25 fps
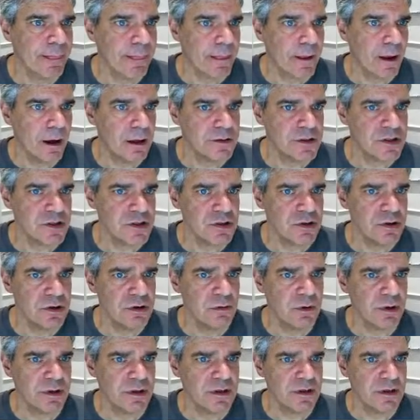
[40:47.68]
I'll just show you
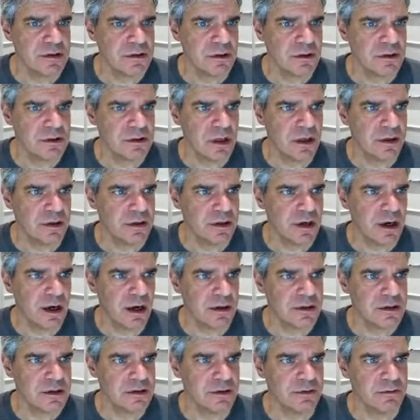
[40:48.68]
what this looks like to
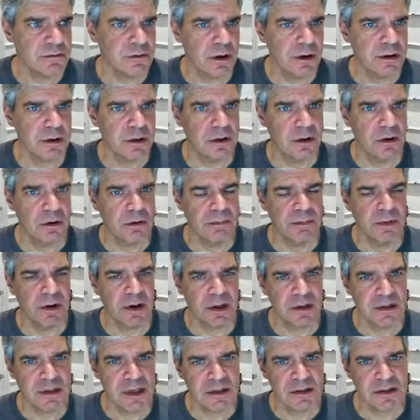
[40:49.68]
actually run a notebook.
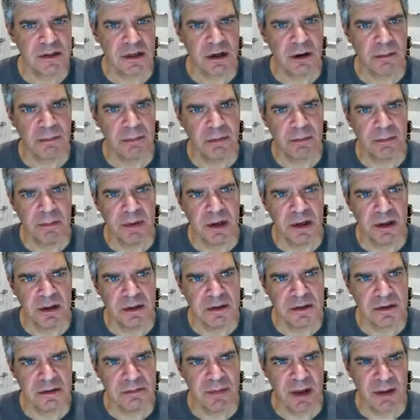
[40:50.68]
It takes a couple
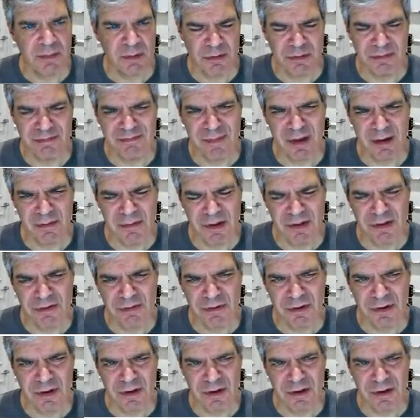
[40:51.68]
minutes, maybe
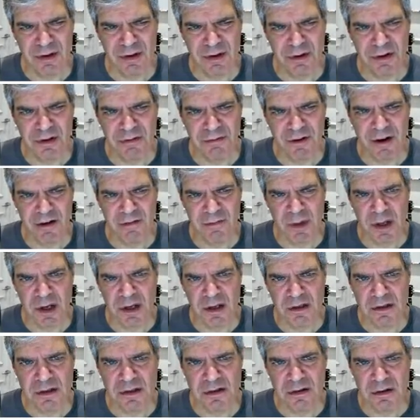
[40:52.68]
three to 5
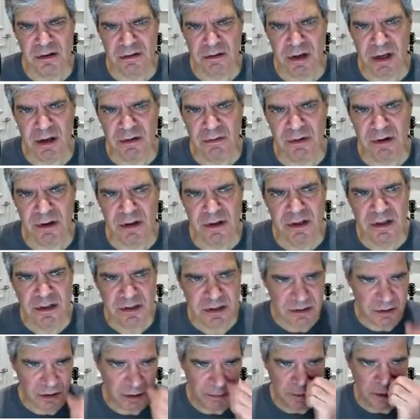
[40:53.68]
minutes to create one of these.
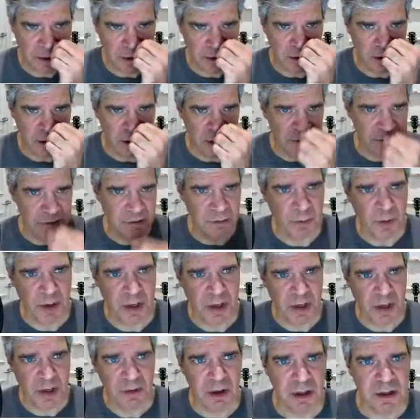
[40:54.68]
So I'm not going to have you
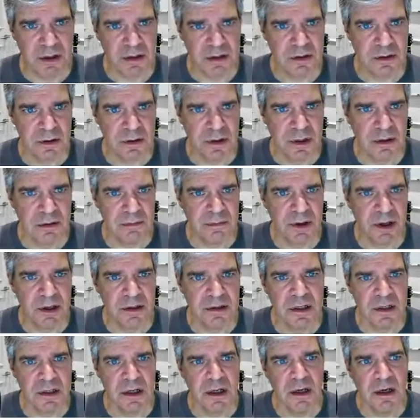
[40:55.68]
wait while I do it.
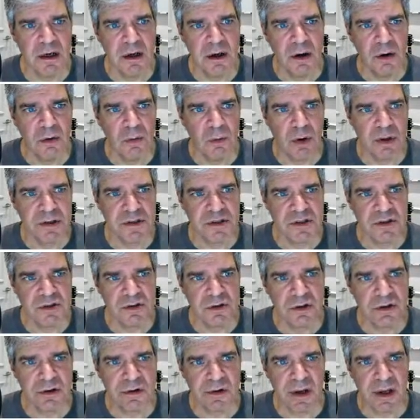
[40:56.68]
But once
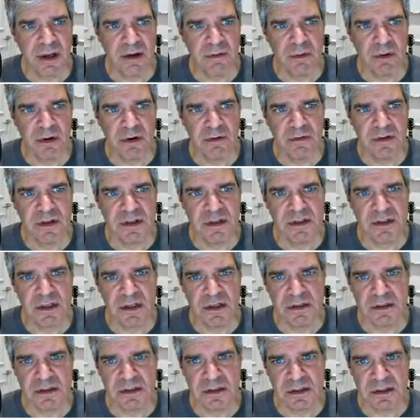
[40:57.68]
you create one of these
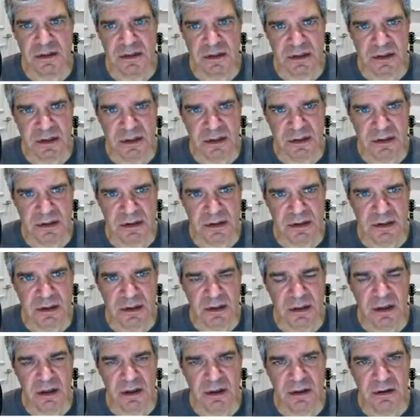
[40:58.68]
instances,
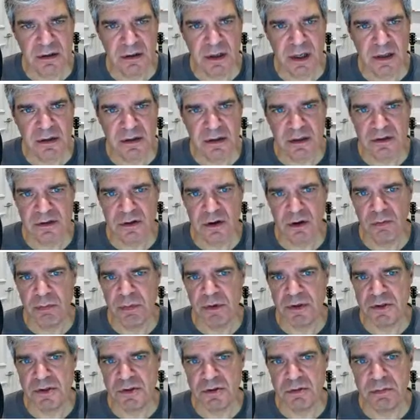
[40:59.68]
you get this
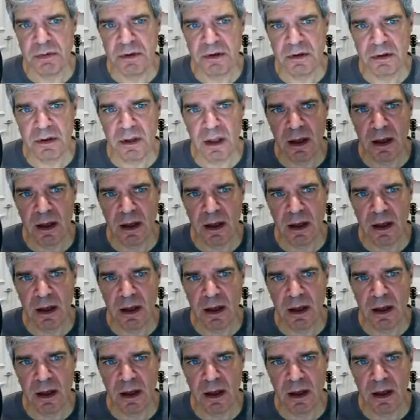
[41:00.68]
Open Jupyter